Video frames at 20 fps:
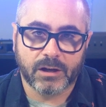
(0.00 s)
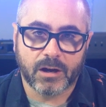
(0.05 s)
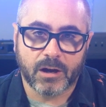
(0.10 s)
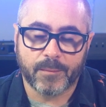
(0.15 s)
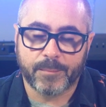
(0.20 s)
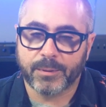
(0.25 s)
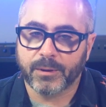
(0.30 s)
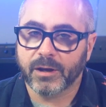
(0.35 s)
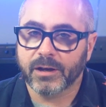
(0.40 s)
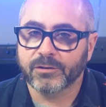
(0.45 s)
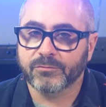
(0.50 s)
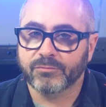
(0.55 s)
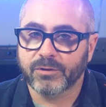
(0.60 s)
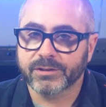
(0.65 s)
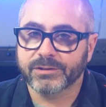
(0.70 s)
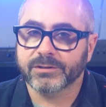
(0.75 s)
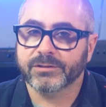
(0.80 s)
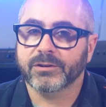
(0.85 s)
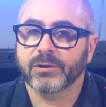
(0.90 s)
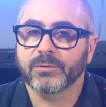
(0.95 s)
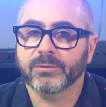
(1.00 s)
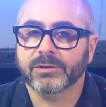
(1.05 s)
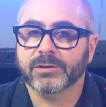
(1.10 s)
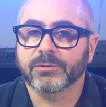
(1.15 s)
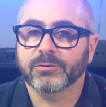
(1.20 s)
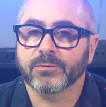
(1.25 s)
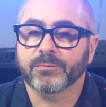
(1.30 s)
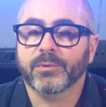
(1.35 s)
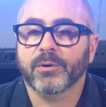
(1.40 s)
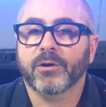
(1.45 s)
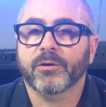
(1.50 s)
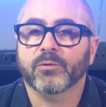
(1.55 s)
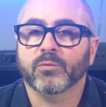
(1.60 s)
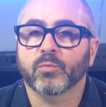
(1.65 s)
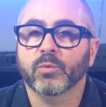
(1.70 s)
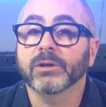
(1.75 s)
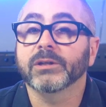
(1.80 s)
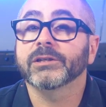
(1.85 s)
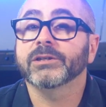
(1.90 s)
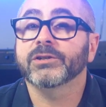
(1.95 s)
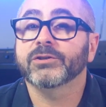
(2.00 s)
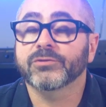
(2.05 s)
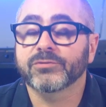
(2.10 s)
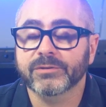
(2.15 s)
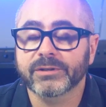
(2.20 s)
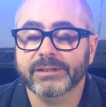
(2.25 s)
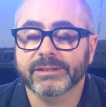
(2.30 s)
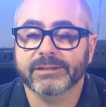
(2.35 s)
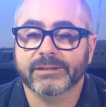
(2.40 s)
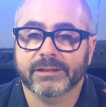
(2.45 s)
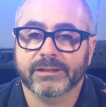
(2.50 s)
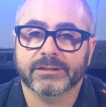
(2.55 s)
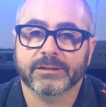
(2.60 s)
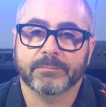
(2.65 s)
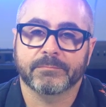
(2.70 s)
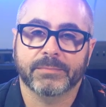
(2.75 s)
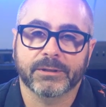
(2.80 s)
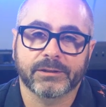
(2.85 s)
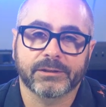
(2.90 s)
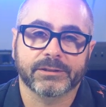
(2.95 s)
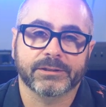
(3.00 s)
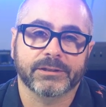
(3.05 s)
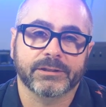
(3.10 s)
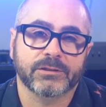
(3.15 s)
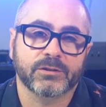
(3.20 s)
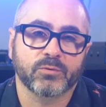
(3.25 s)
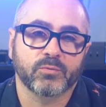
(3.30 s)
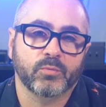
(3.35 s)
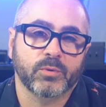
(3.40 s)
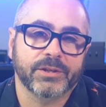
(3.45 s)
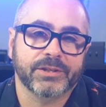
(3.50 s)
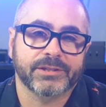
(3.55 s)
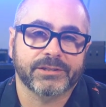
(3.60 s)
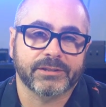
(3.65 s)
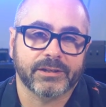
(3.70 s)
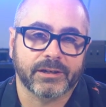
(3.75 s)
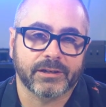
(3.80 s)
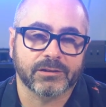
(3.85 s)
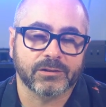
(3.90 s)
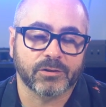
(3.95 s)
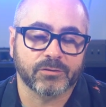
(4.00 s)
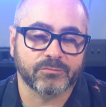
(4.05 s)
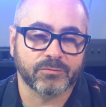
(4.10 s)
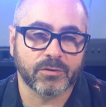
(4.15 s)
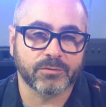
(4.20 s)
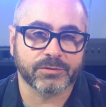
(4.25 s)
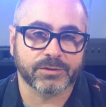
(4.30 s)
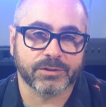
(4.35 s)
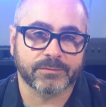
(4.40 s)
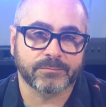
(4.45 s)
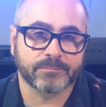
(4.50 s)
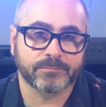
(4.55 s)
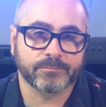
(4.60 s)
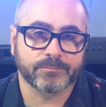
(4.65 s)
Applying Resicoat to your part will increase its ability to withstand corrosion.